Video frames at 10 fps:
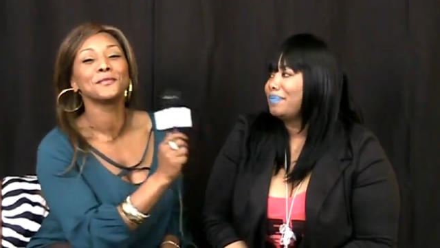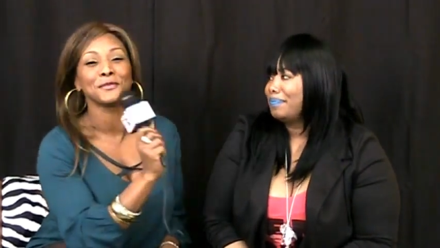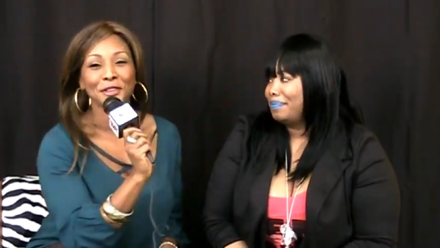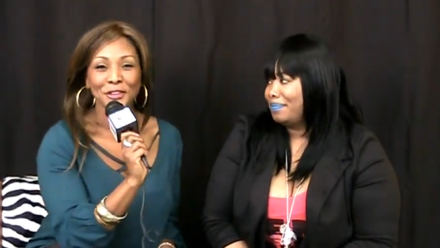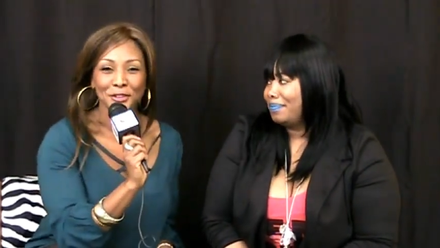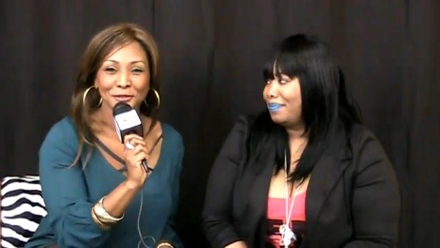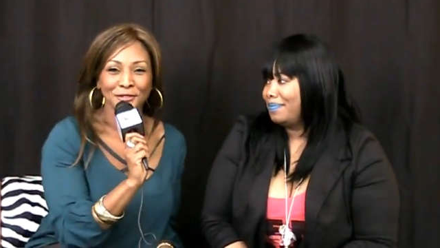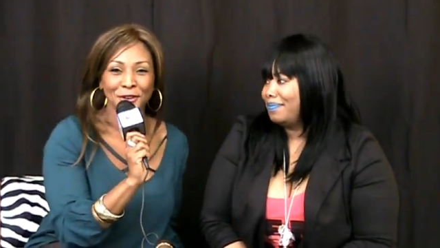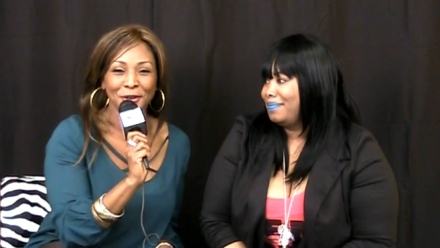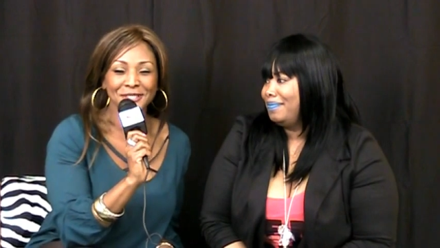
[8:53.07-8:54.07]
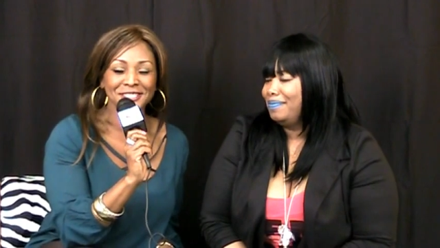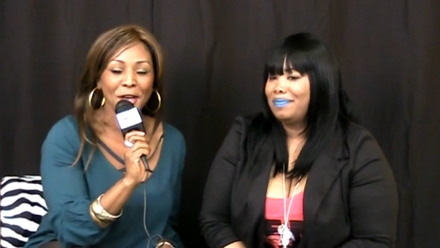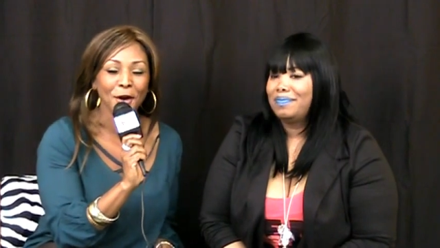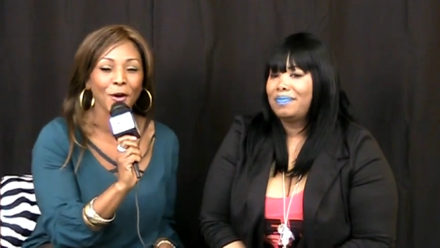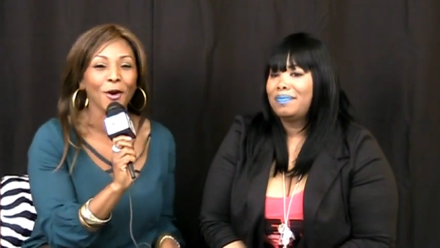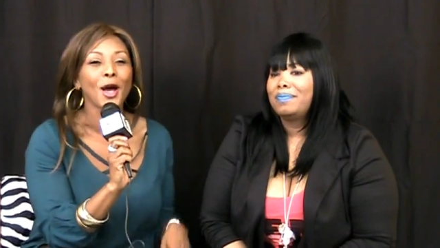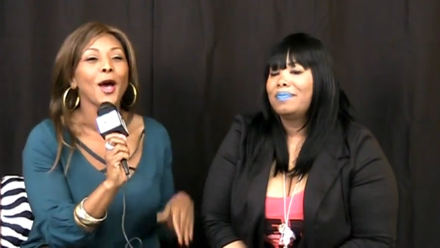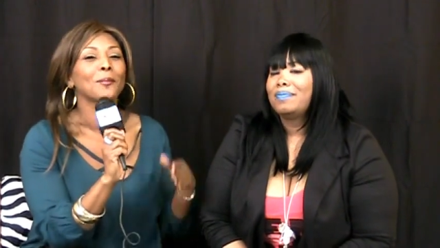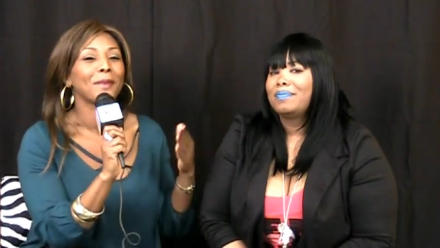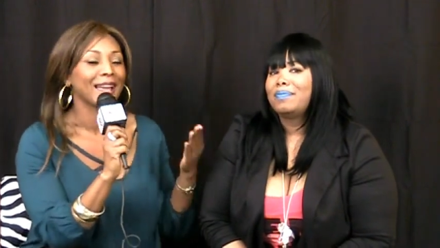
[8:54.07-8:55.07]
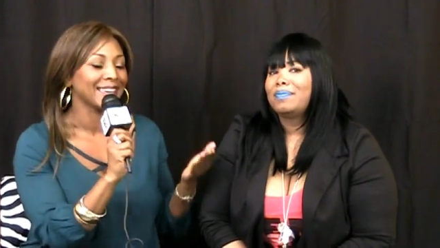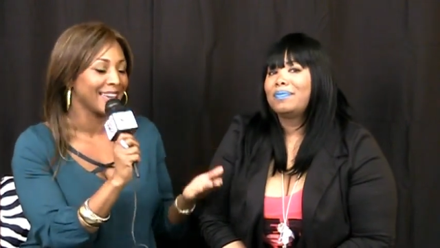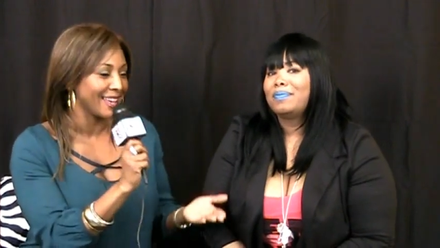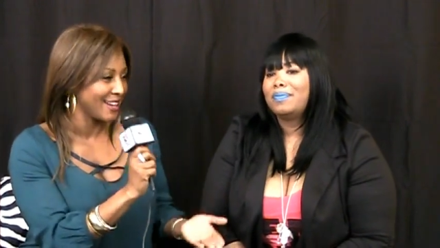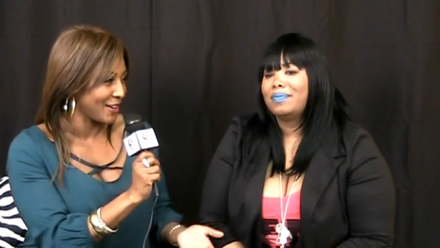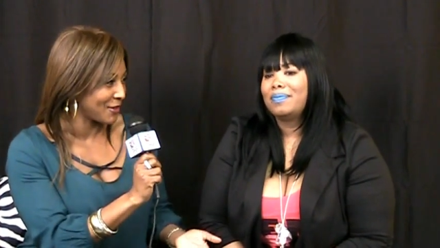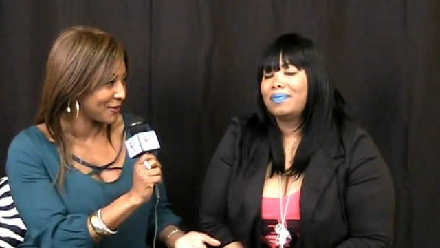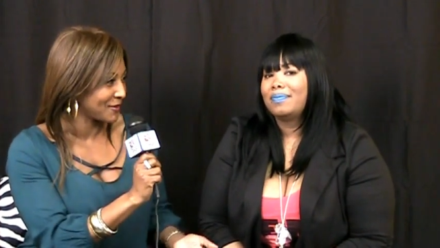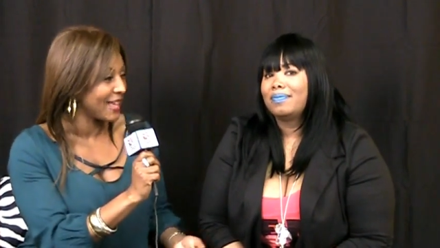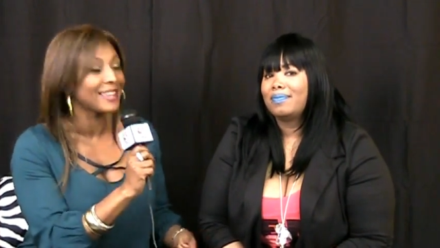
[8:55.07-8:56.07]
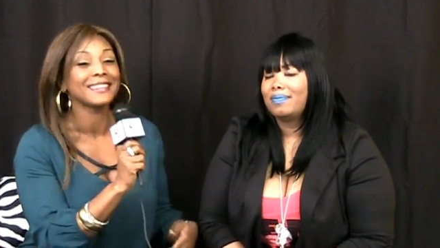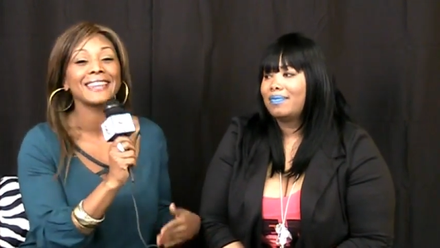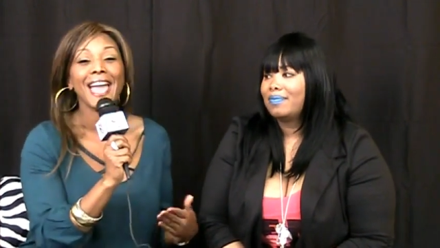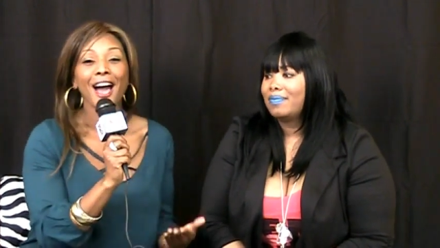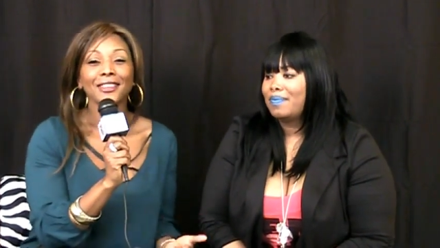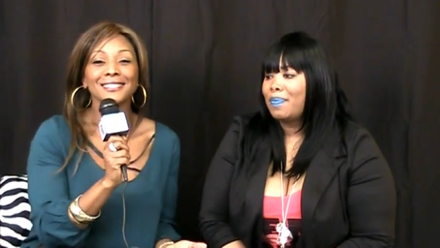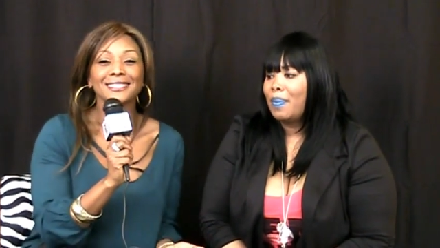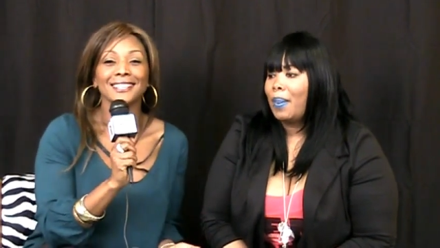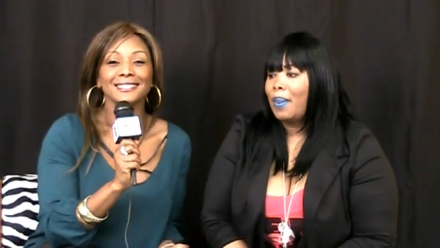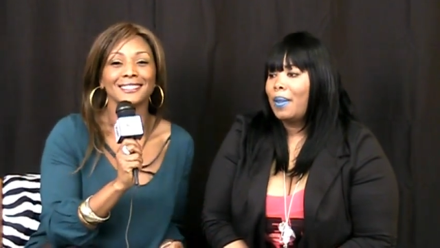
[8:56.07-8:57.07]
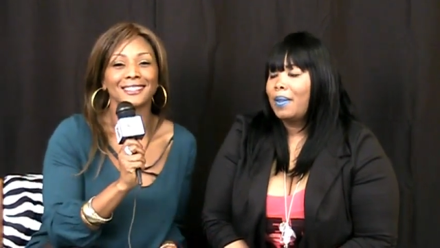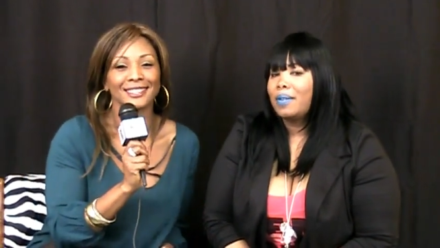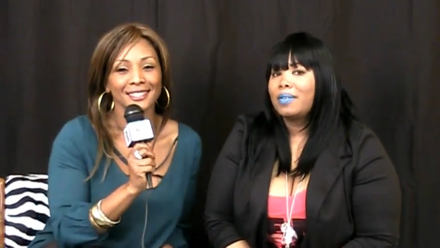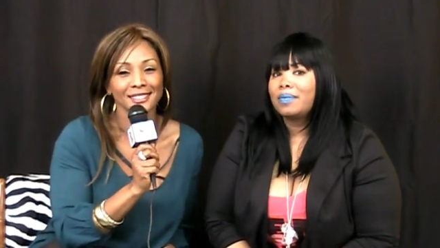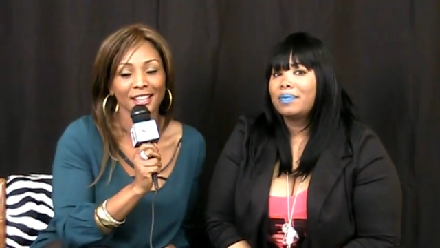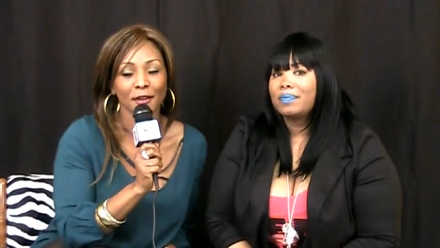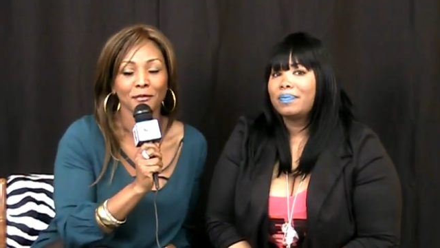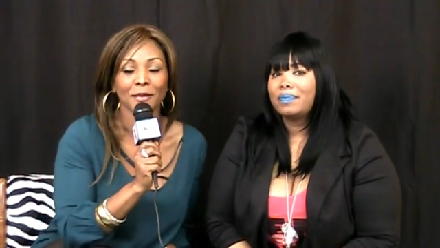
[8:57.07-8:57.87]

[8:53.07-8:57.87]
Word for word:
Speaker 1: Beautiful. So, Michael, now let's get to the good stuff.